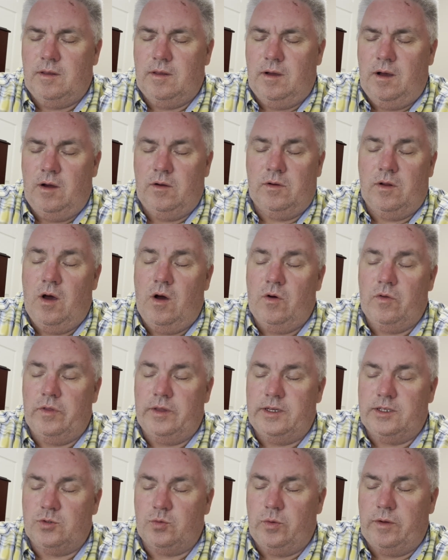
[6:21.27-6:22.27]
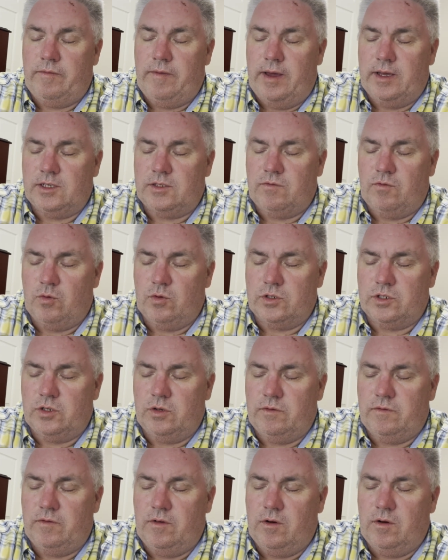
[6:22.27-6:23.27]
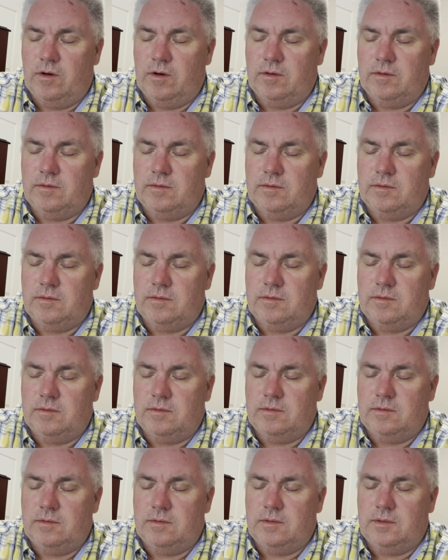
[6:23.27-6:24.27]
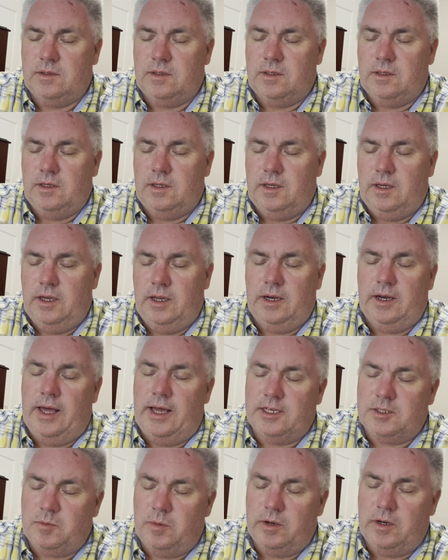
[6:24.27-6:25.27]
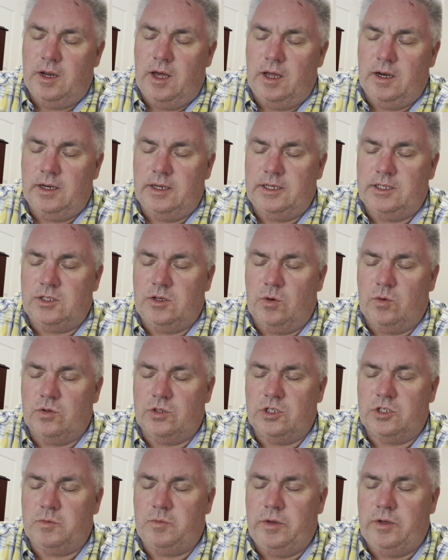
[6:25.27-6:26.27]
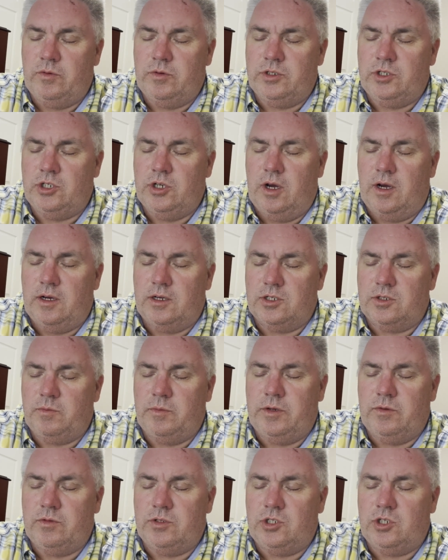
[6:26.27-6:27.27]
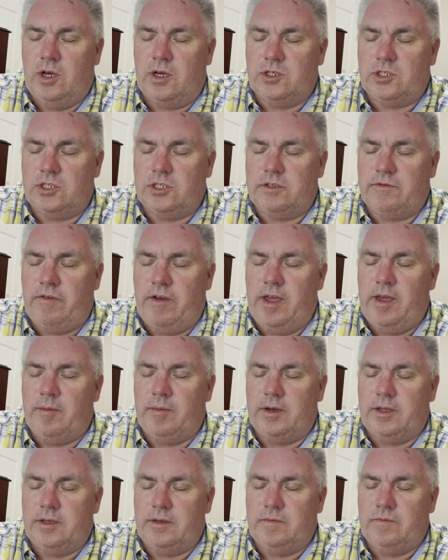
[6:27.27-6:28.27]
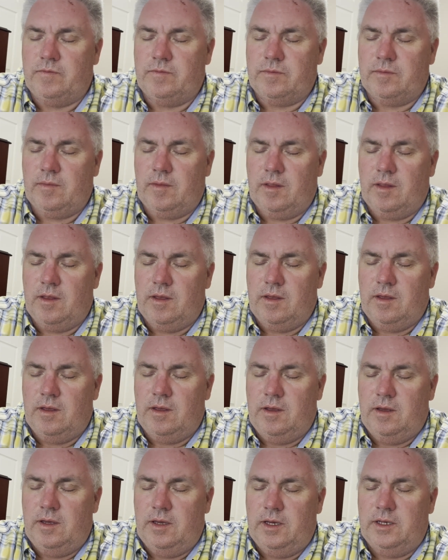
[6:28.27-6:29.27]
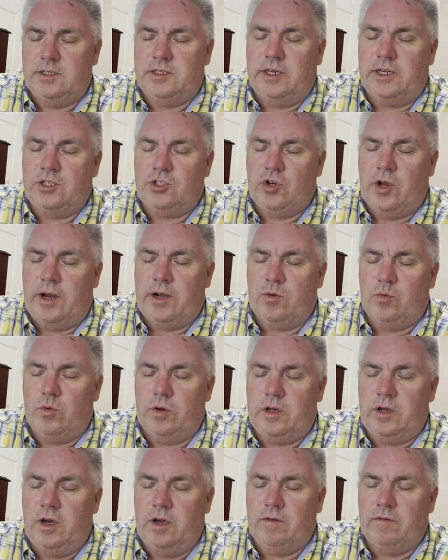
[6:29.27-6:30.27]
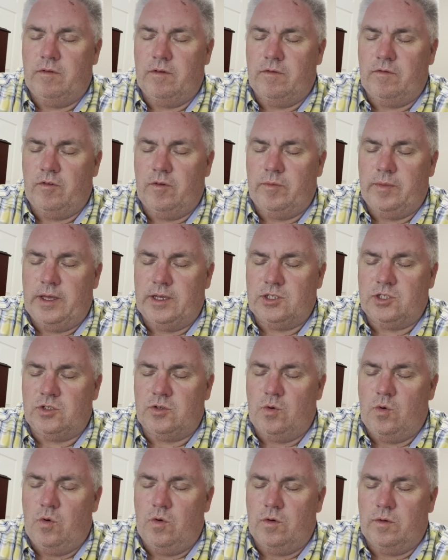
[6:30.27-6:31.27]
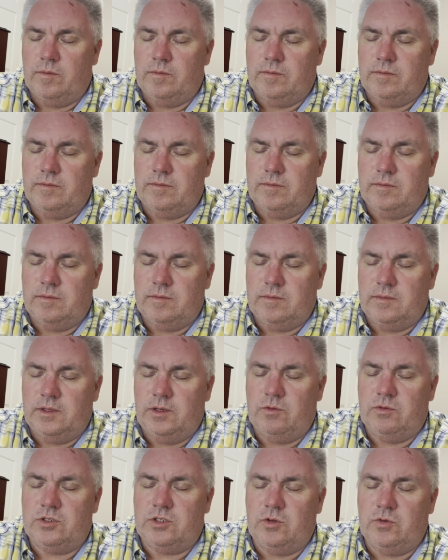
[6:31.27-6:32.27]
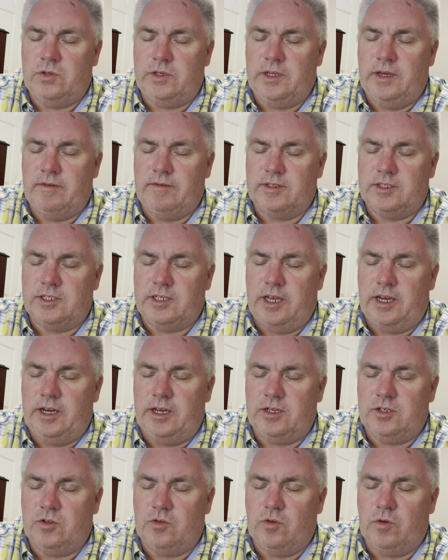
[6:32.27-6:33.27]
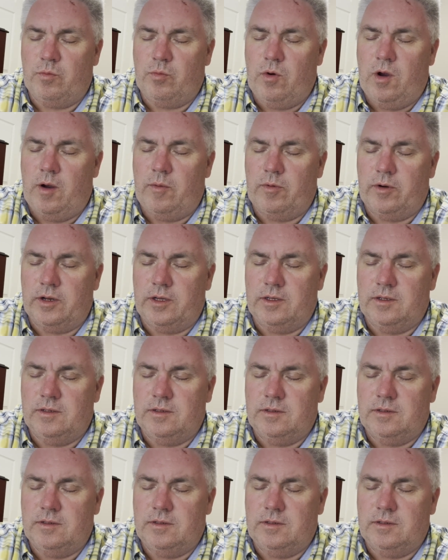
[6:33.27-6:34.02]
on all these we've asked for so far. And last but not least, Lord, just be with Josh. Be with Josh's family as they try to recover from that storm that was so devastating to their property.